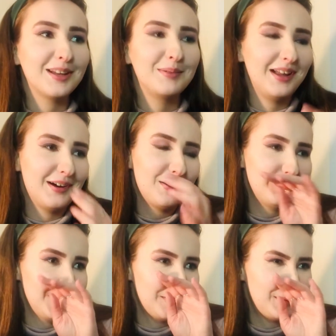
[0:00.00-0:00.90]
But yeah,
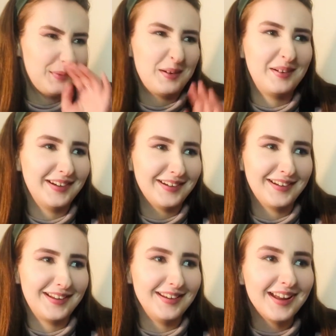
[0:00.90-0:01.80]
often I'll be wearing
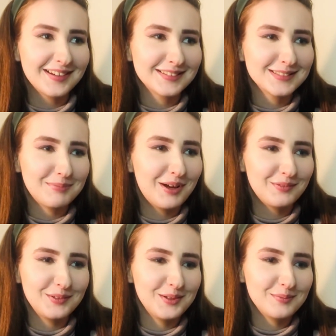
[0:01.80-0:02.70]
a Next
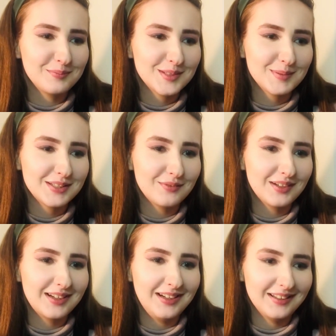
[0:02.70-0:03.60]
perfume,
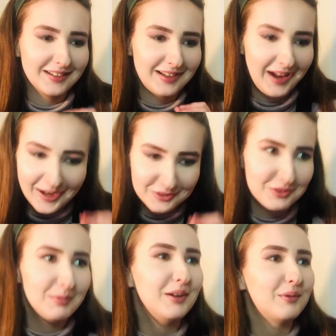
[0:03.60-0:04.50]
specifically the
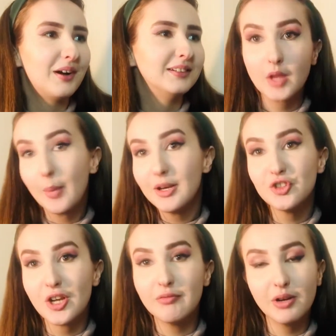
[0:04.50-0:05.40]
Cashmere one. But in
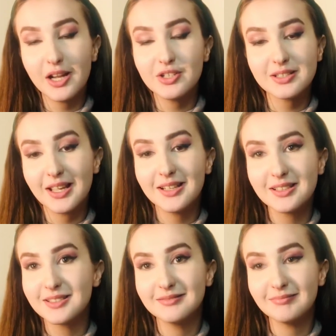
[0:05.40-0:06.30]
general, I just like
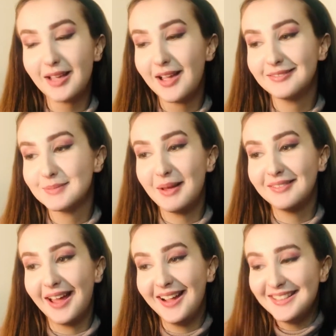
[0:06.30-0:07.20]
to smell
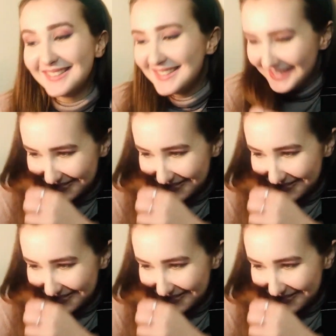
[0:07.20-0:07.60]
nice.